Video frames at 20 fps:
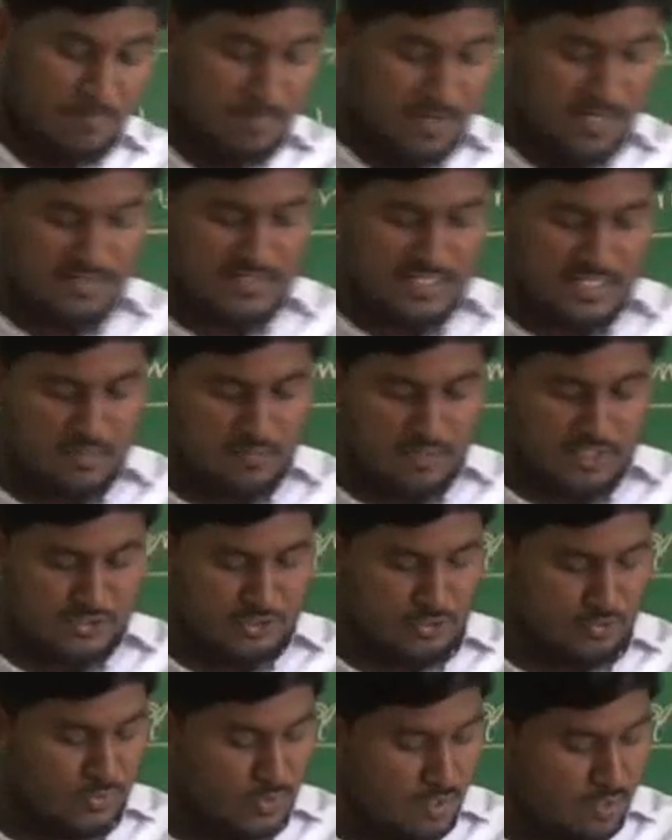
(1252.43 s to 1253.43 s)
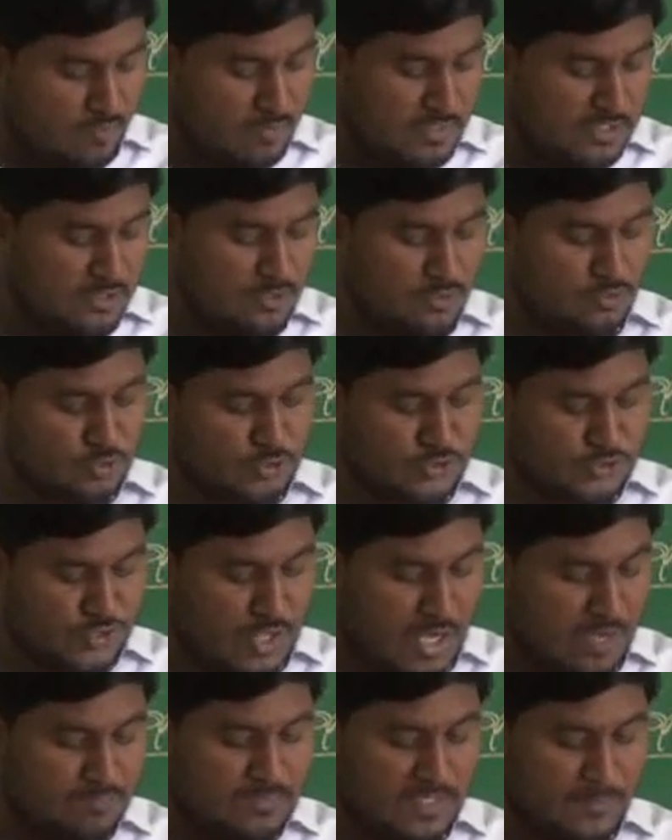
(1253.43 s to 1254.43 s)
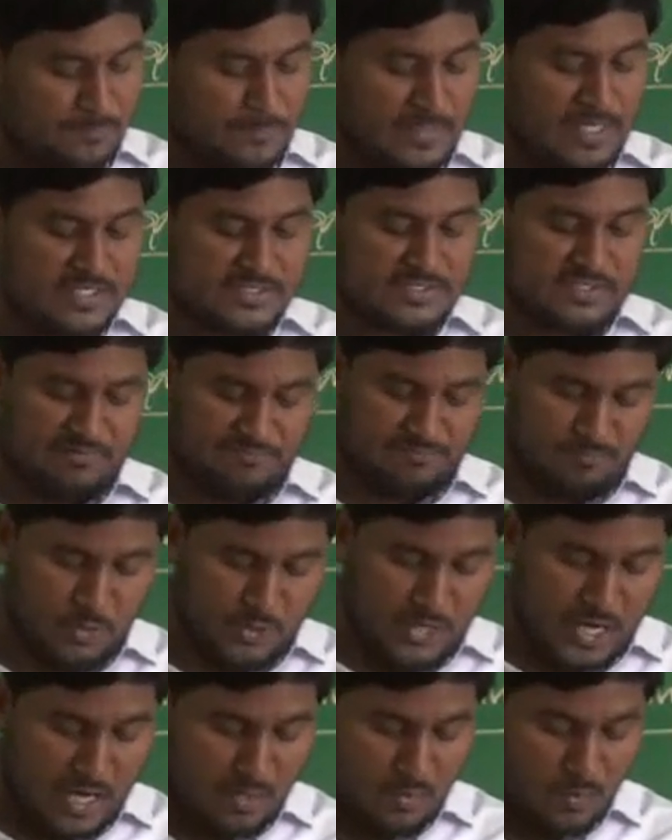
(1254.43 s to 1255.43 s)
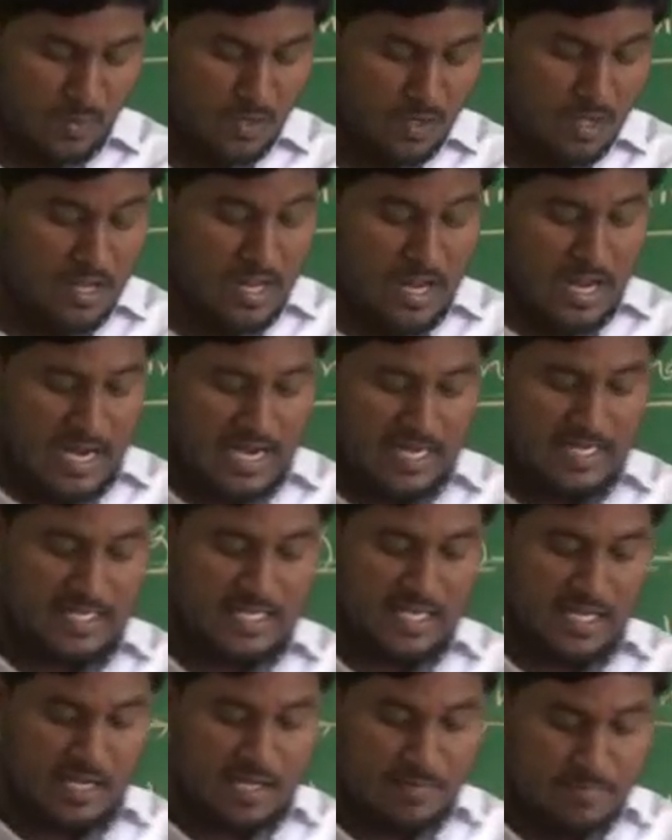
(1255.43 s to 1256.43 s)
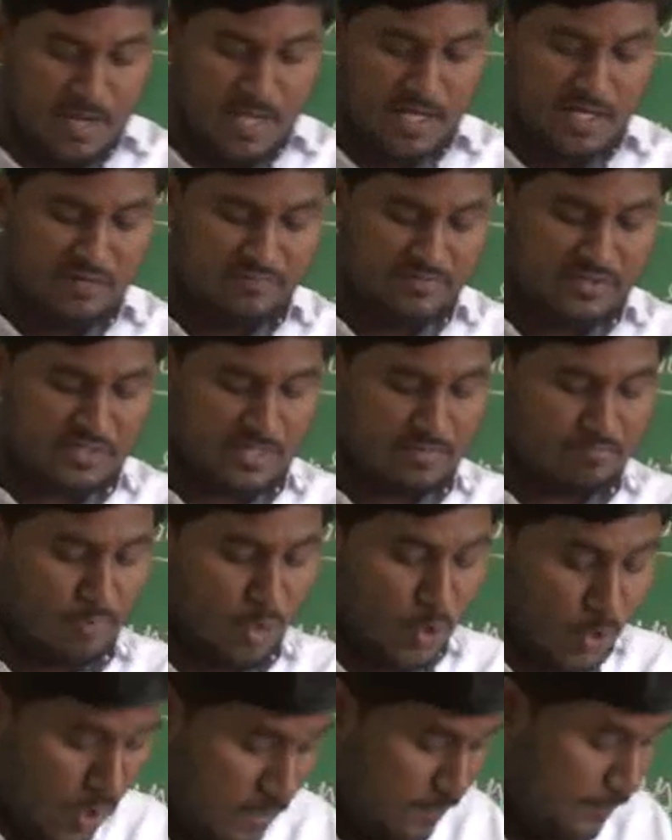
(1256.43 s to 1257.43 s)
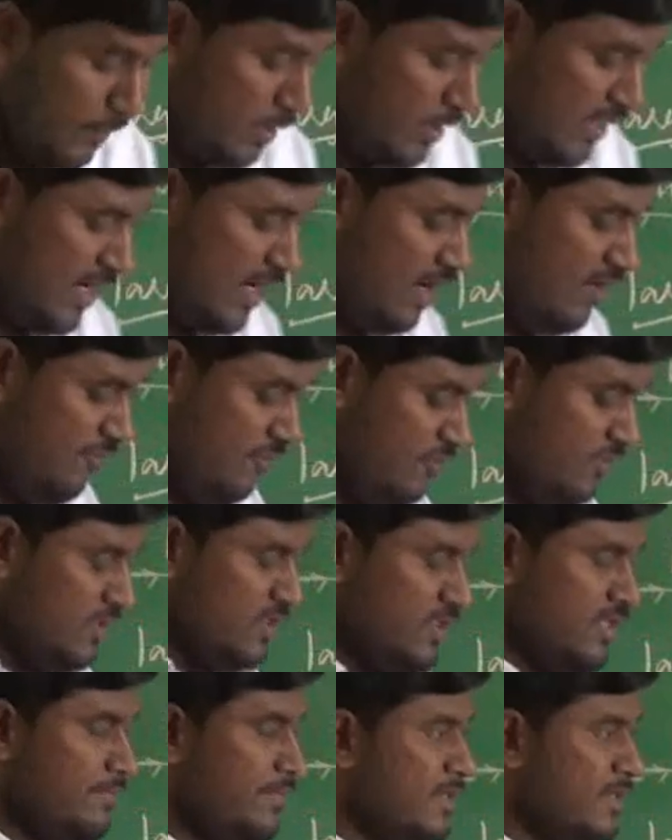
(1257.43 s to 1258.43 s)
But there was no one to stop the Prince of Monaco, and he remained with a monopoly of the